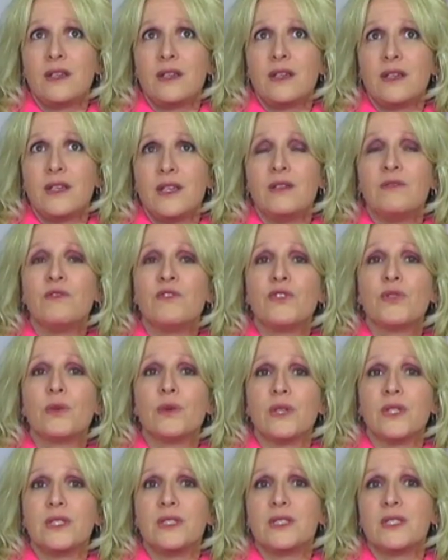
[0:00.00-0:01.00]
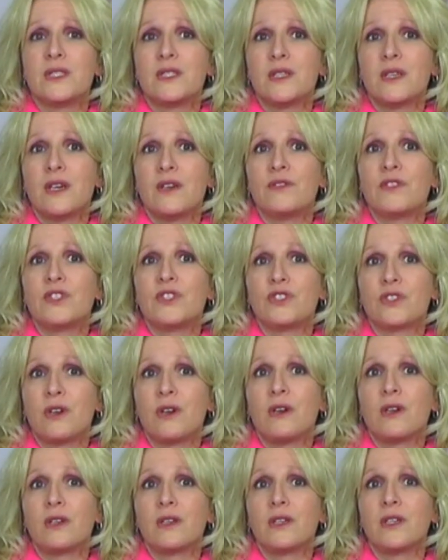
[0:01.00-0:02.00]
Influence of a
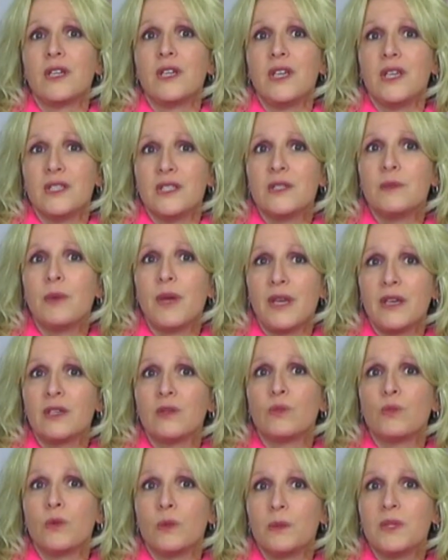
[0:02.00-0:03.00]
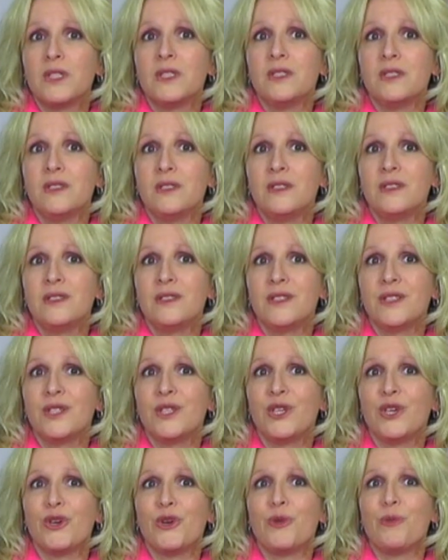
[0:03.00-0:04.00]
strong, independent woman
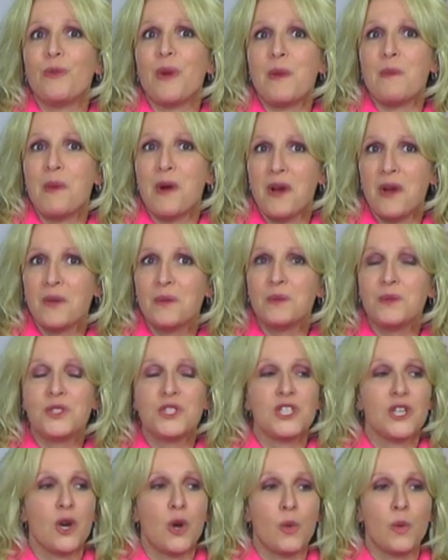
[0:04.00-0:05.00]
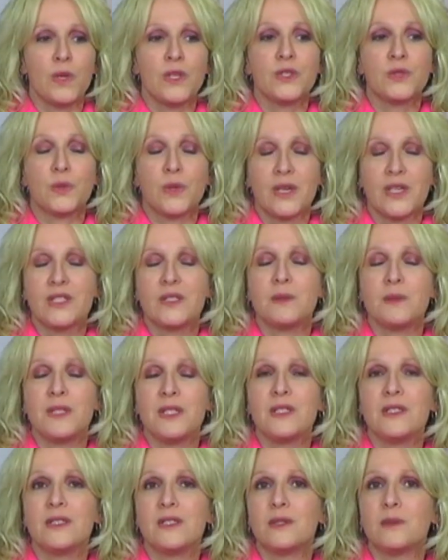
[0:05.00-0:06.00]
My mom, she always raised
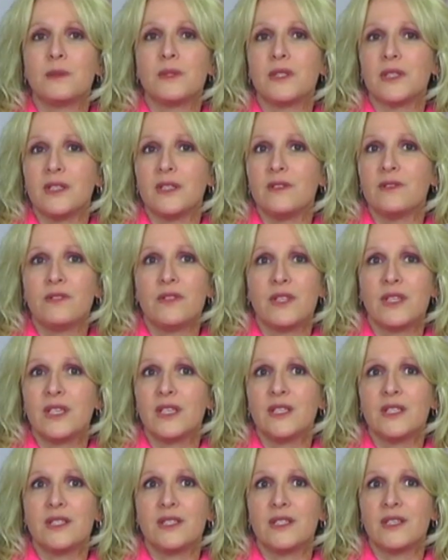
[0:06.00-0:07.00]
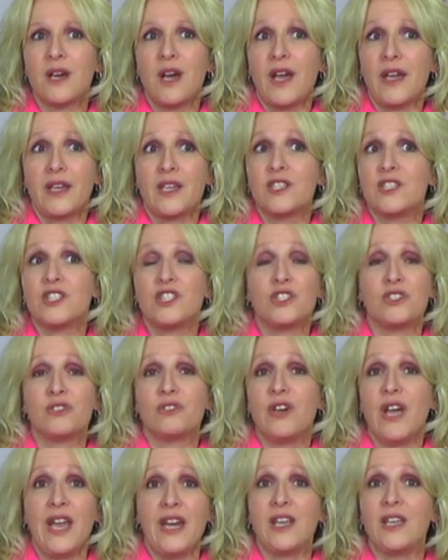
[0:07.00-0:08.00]
me to believe that I can do
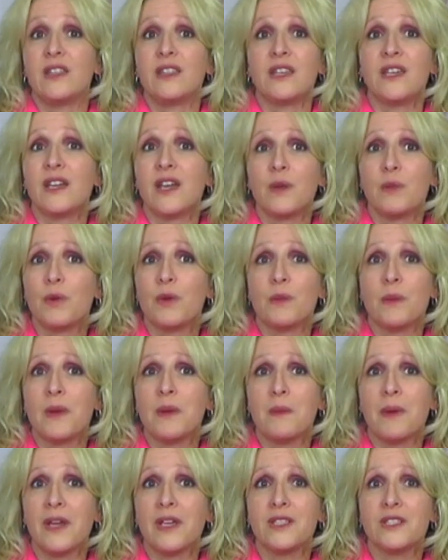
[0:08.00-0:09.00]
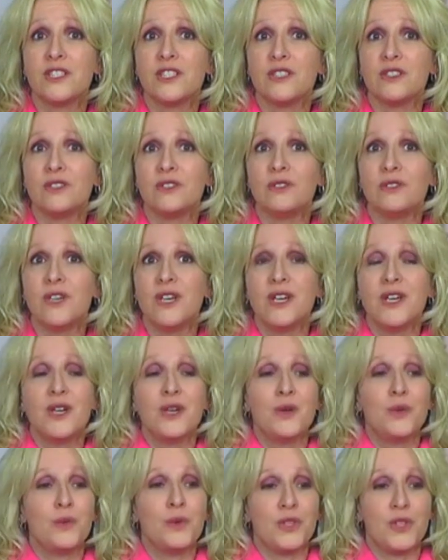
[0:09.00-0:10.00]
anything I put my mind to
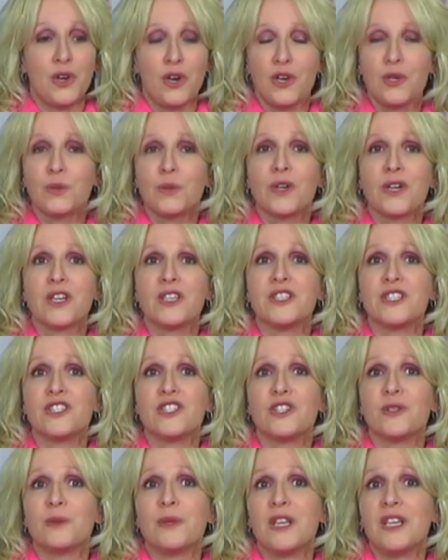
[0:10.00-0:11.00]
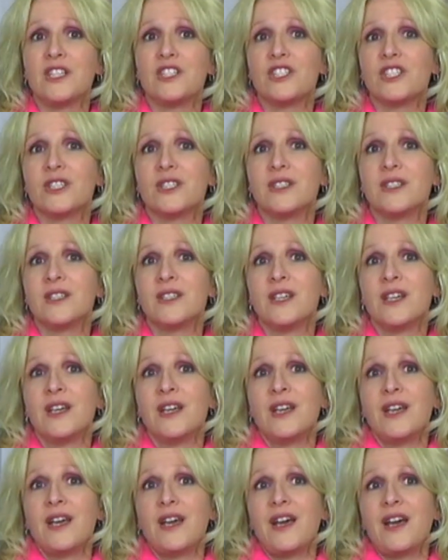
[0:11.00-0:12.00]
with hard work and determination.
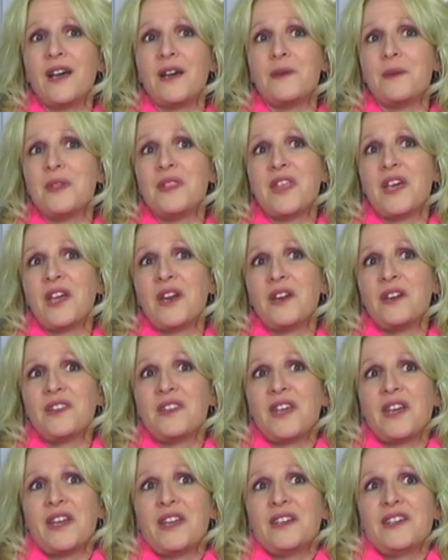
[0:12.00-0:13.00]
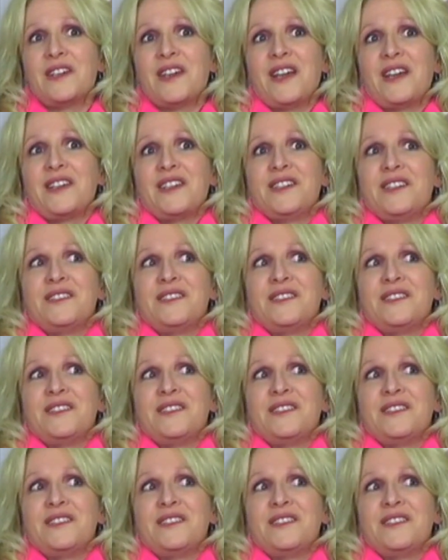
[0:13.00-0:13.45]
And I